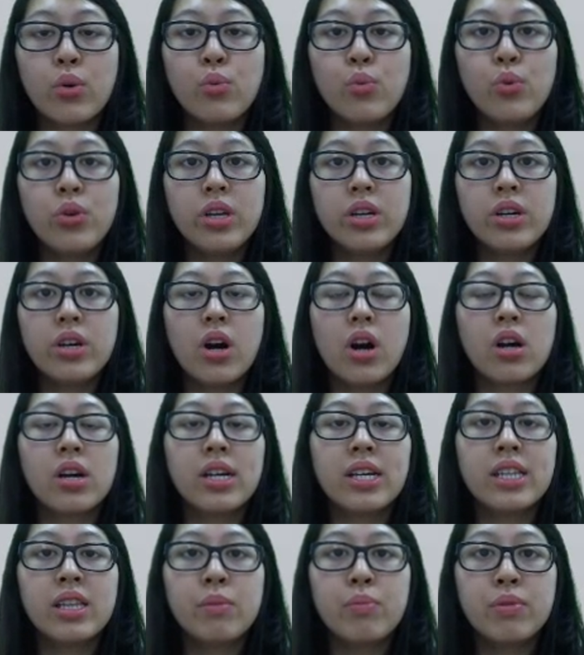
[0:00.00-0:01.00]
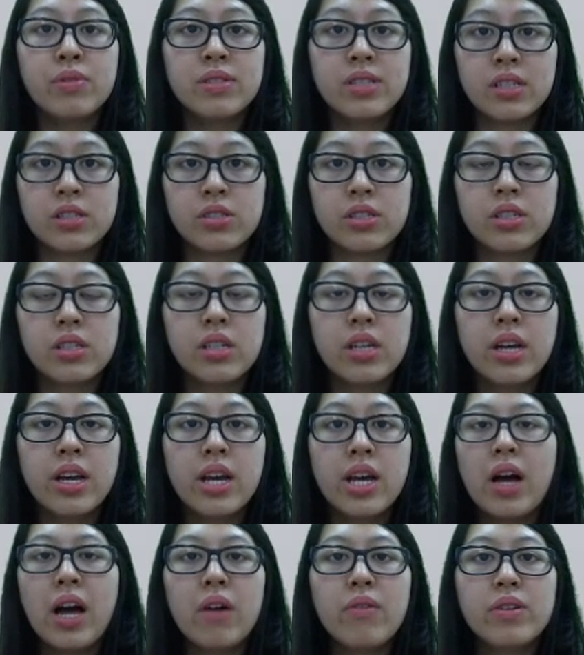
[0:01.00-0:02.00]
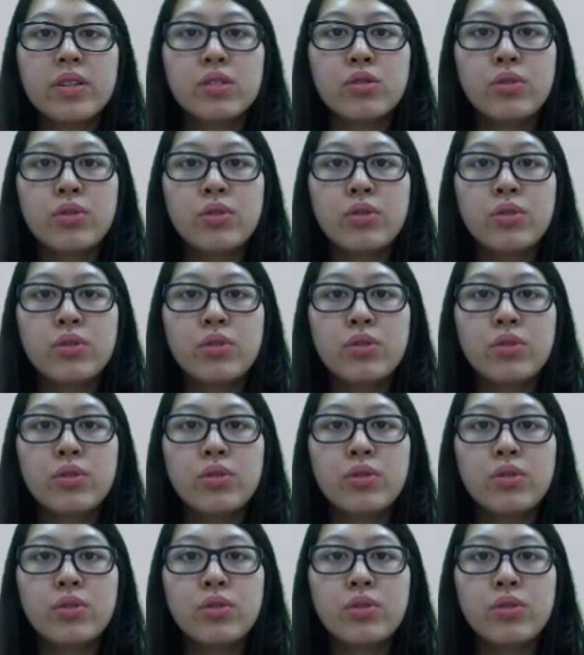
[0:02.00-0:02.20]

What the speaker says: We are in the position having